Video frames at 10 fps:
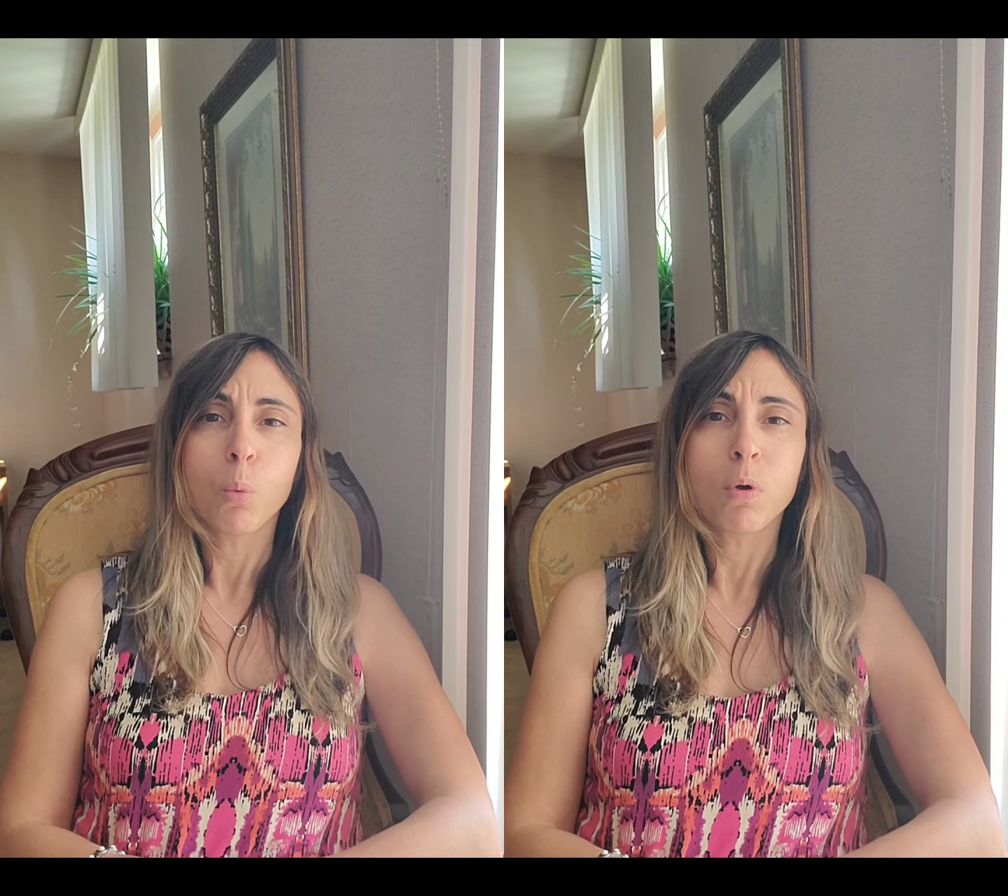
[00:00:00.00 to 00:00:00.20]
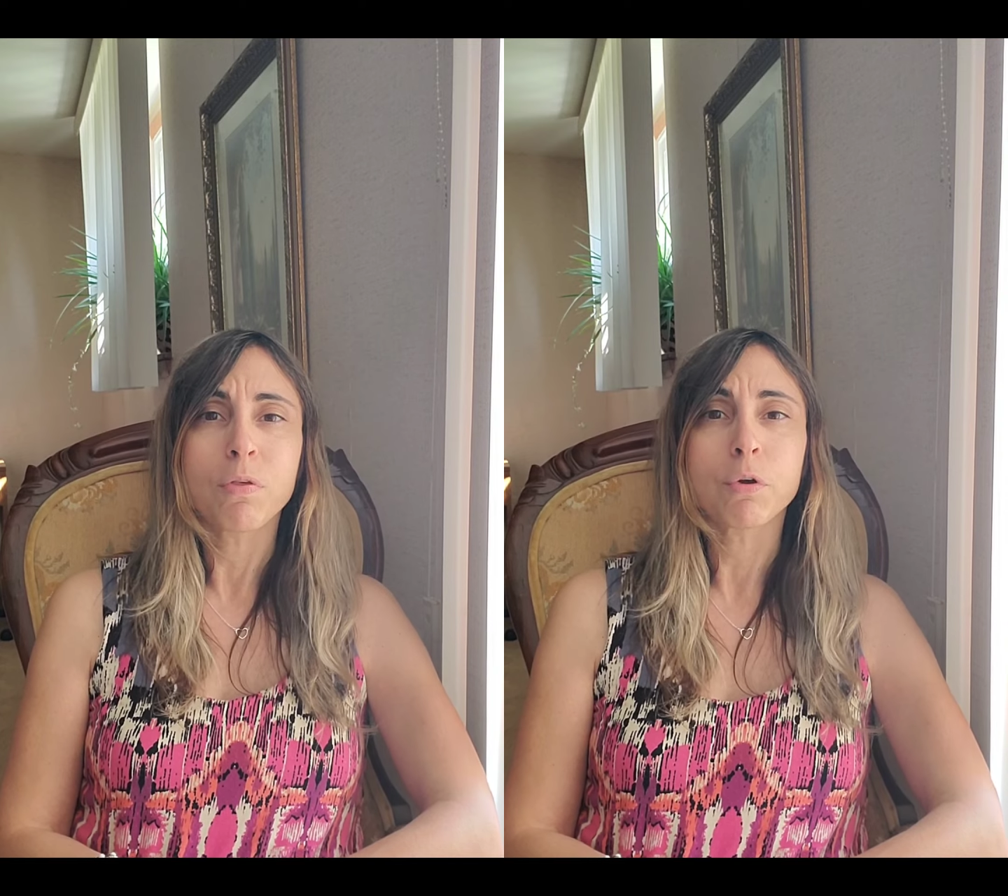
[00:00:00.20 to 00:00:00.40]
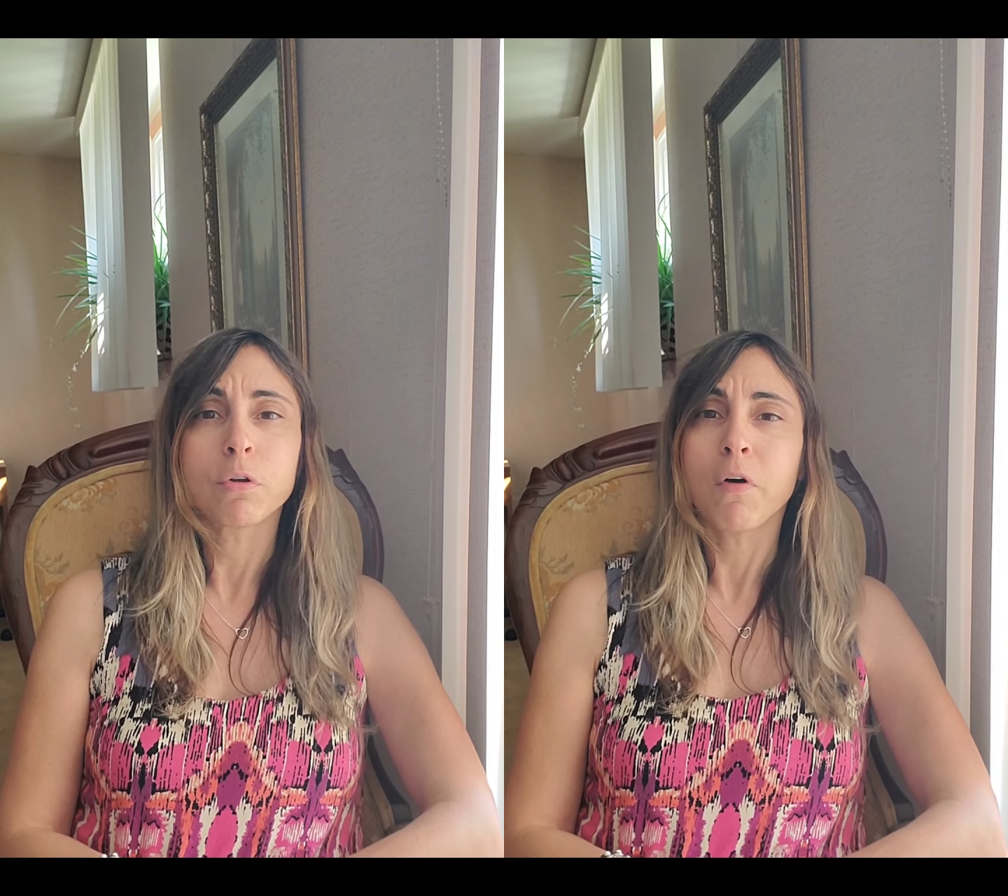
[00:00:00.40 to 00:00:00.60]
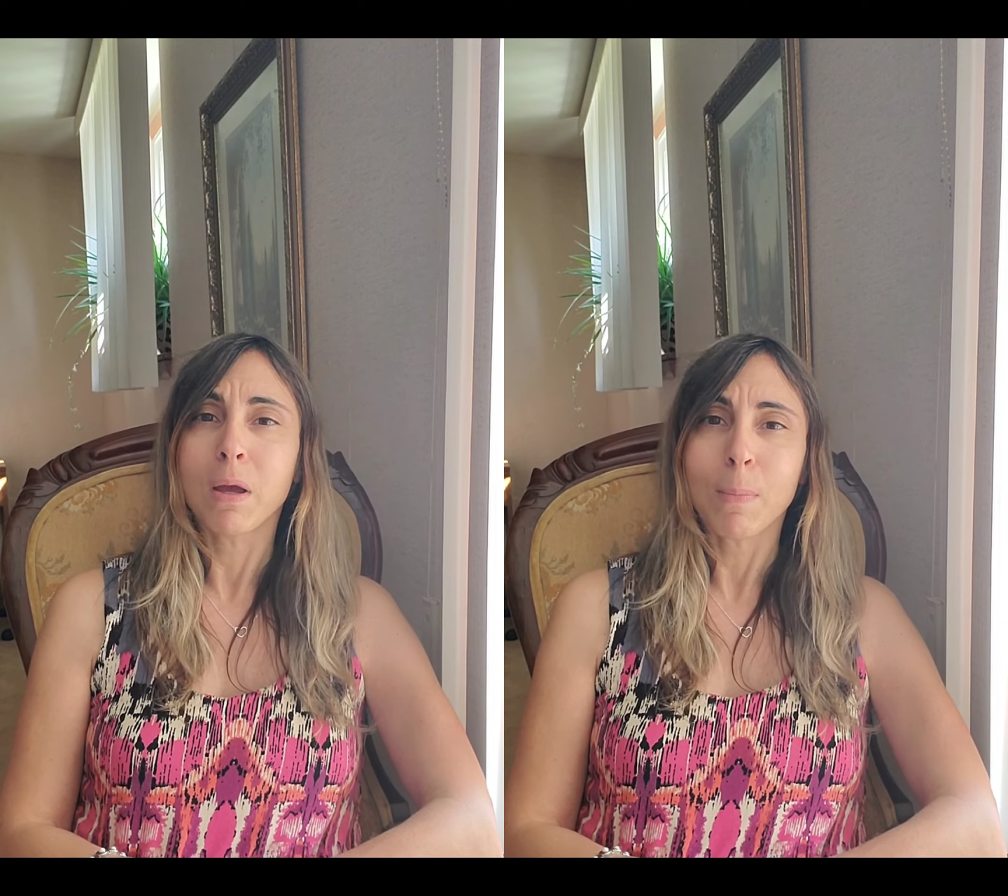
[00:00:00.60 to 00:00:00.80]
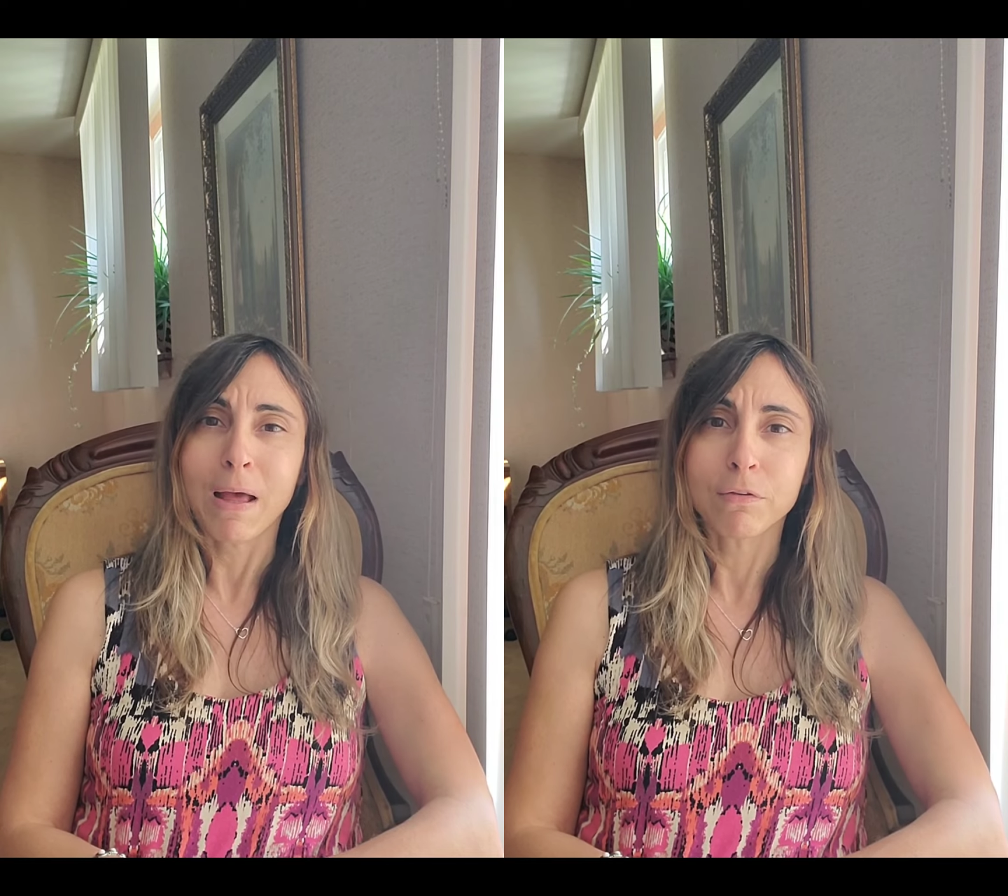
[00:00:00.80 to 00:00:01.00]
with your
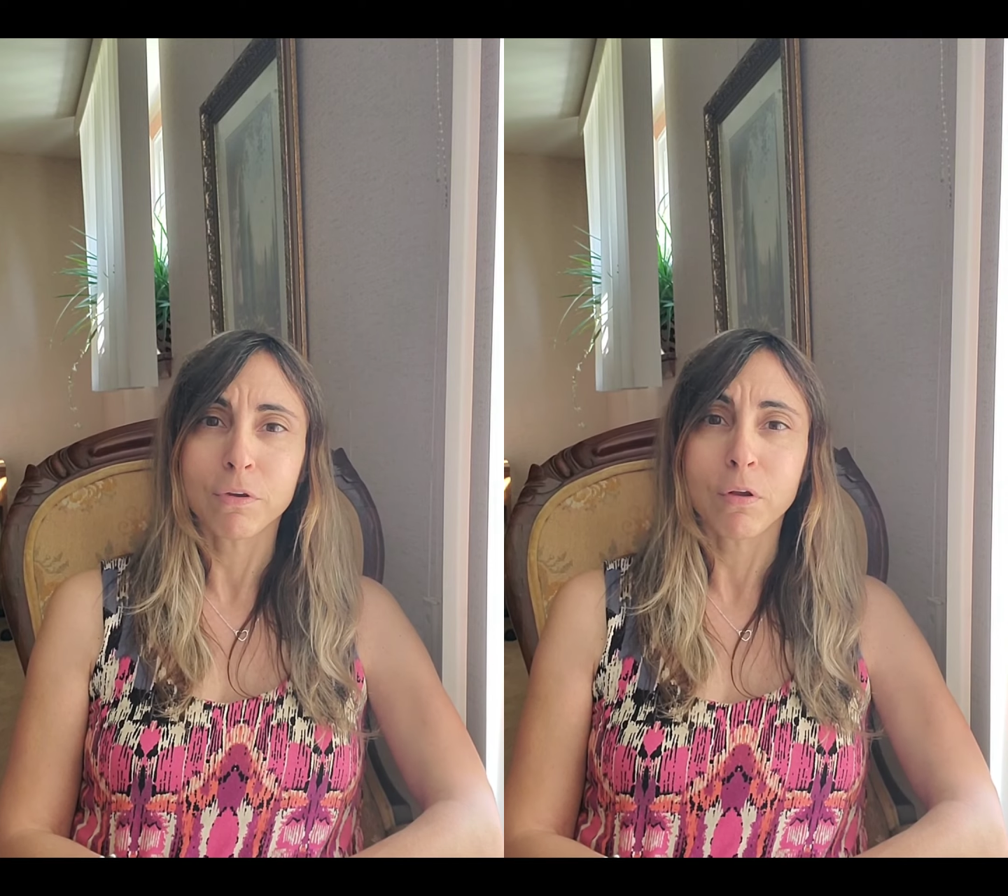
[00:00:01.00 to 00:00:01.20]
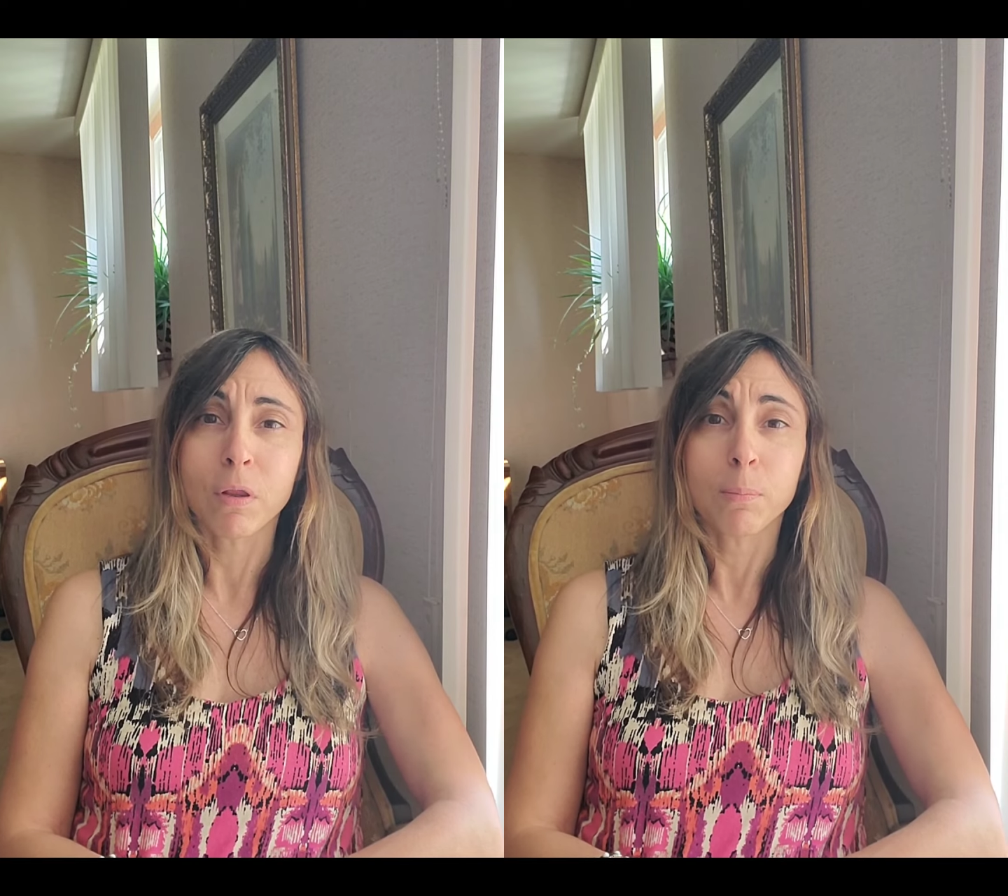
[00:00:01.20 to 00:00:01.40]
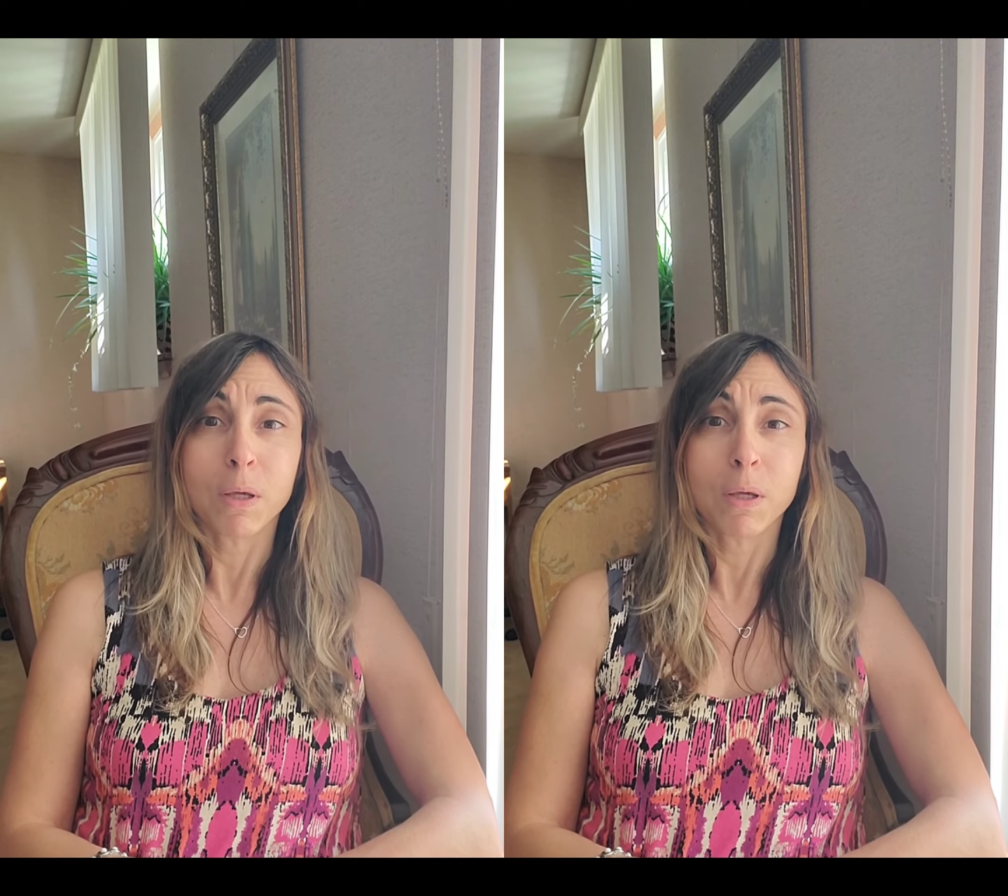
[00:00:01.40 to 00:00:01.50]
divine masculine,